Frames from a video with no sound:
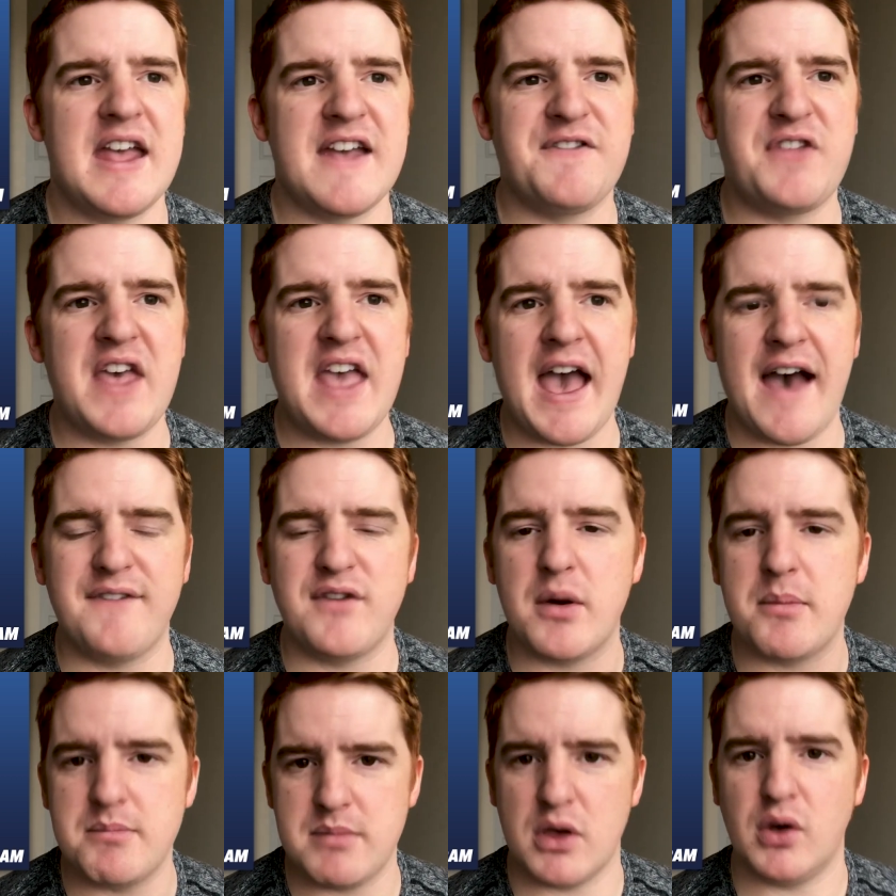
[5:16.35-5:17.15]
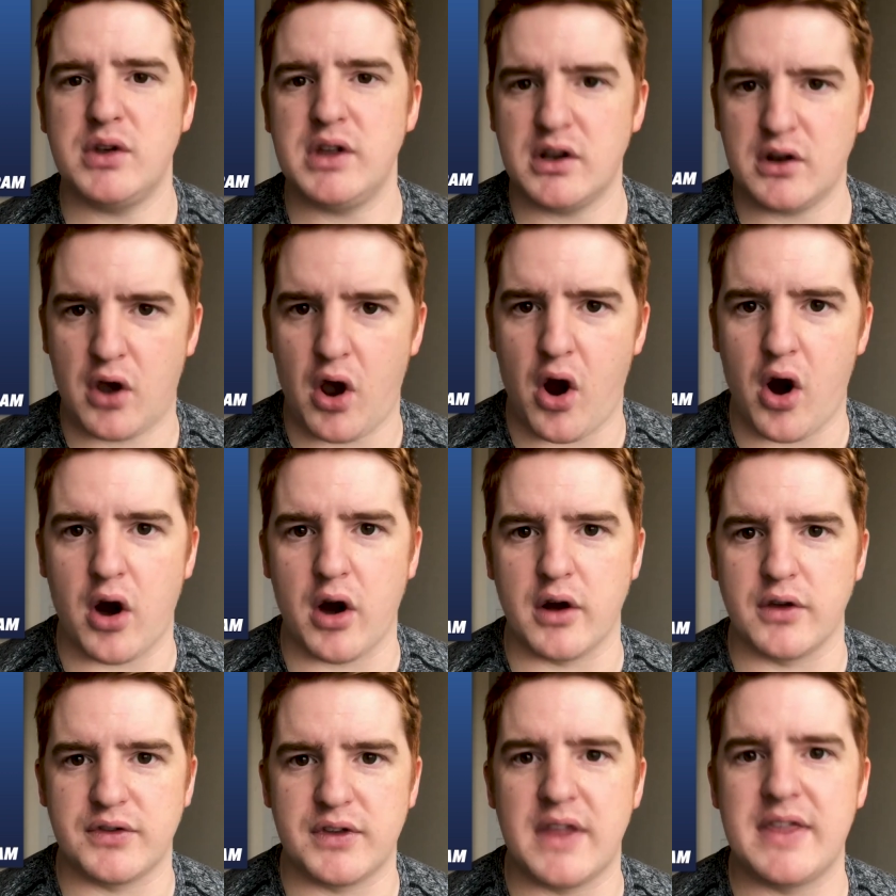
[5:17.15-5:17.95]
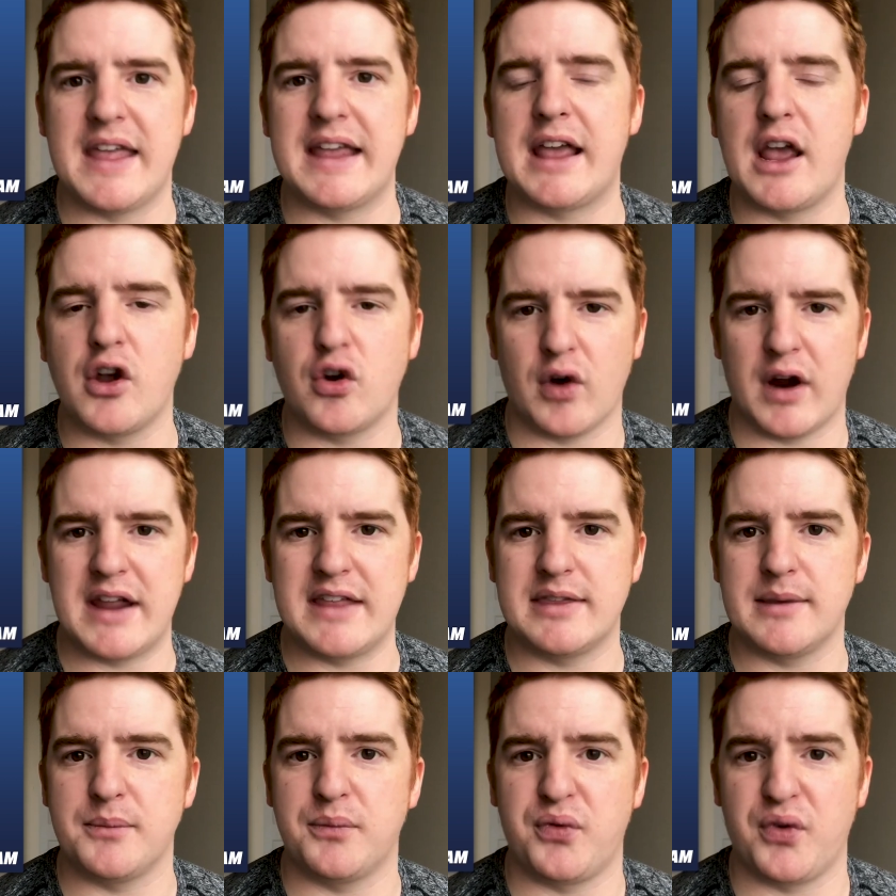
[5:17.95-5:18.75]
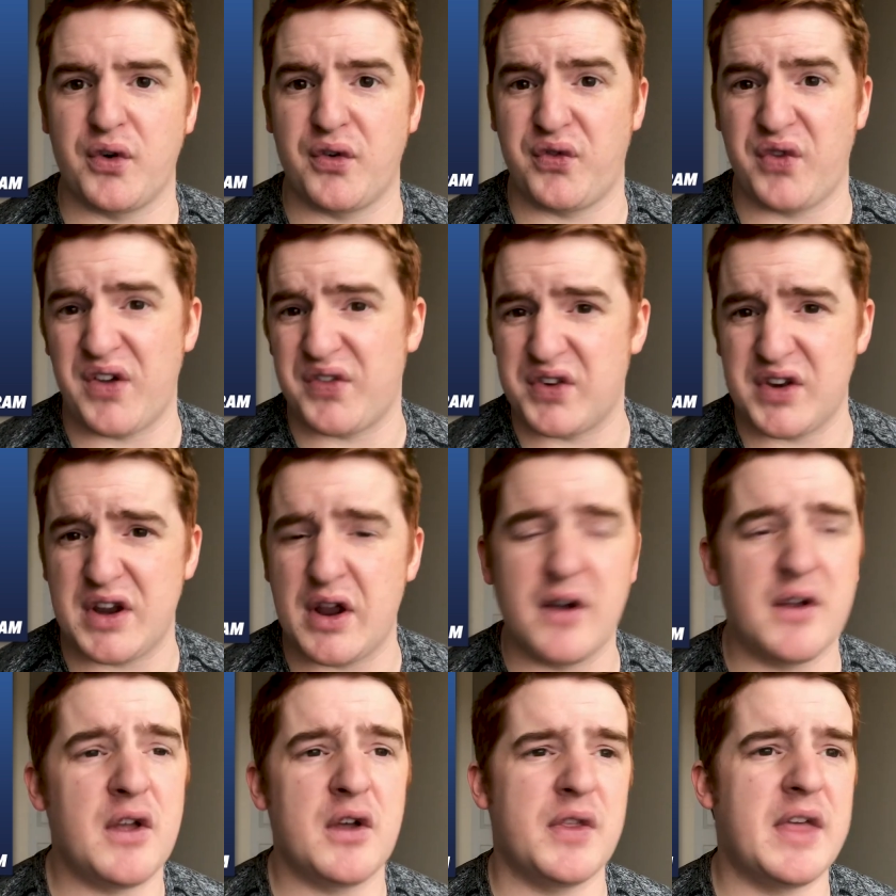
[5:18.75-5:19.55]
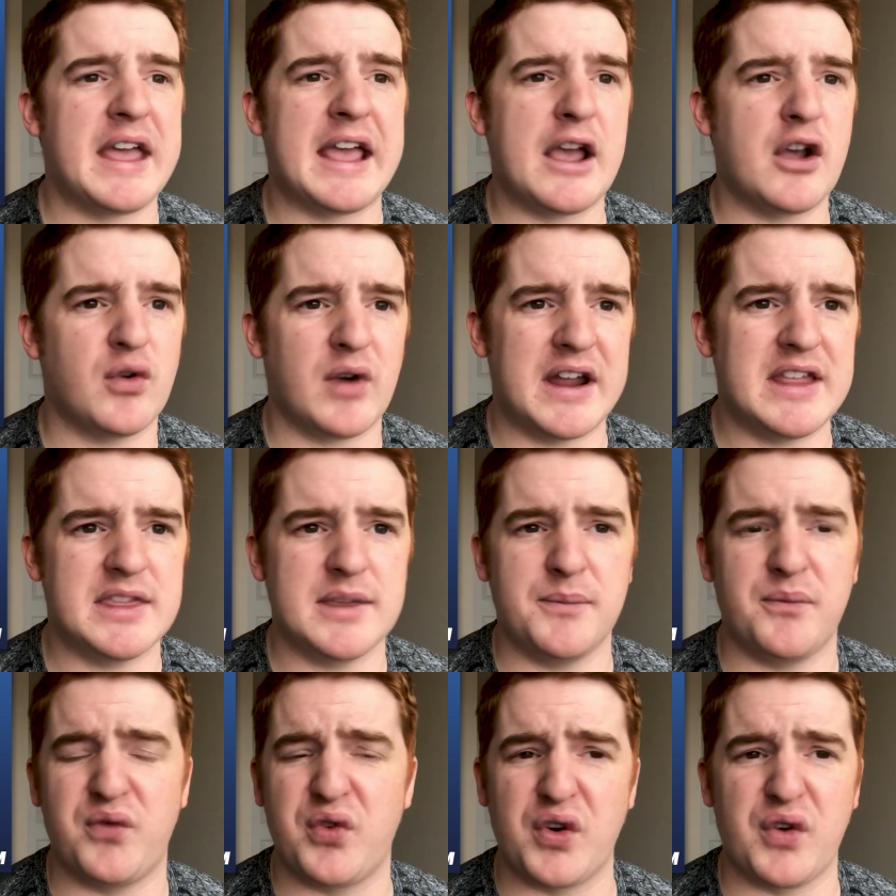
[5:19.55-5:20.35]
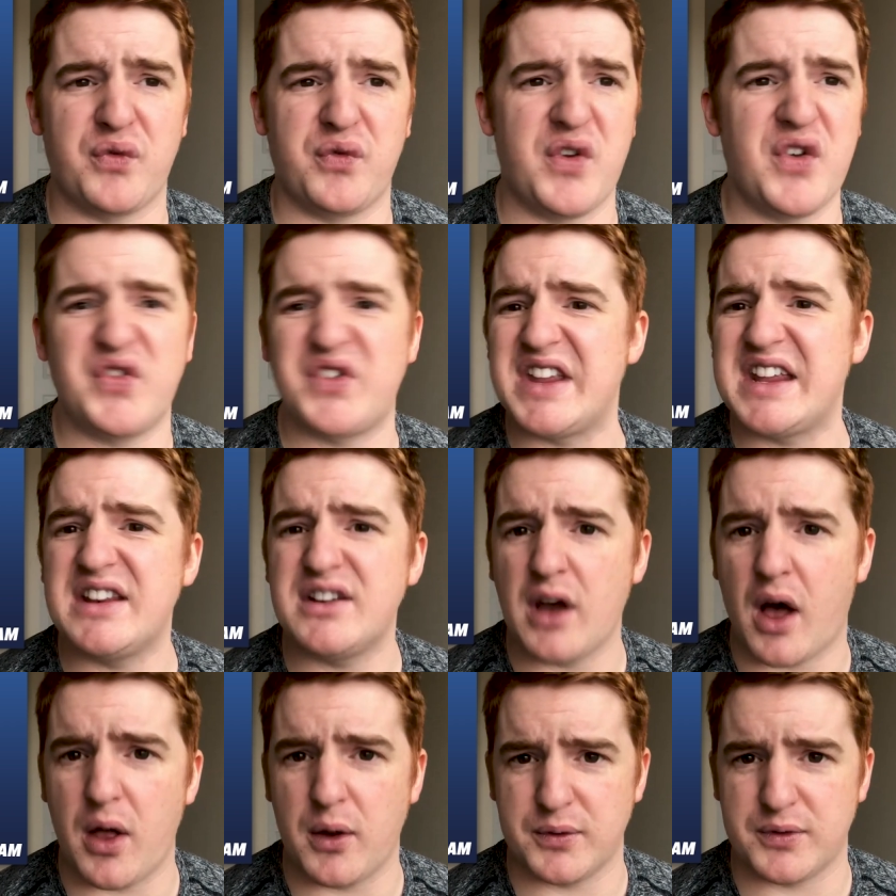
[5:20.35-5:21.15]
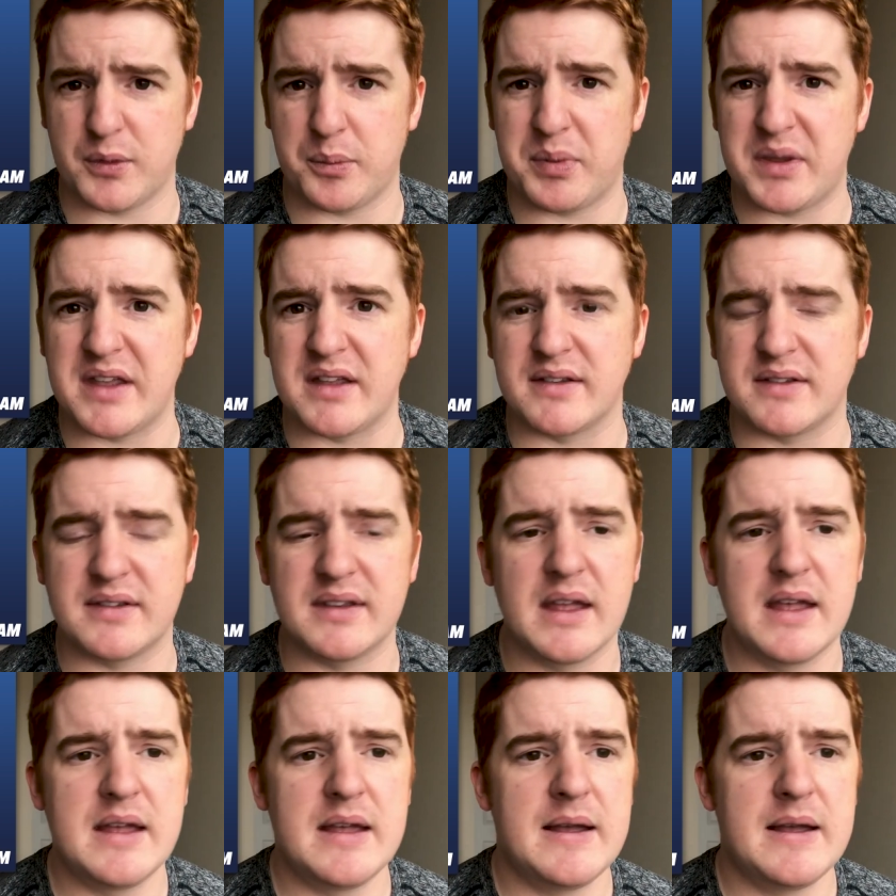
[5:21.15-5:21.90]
if they have 1 million cards, and they can grade them for $15 a piece,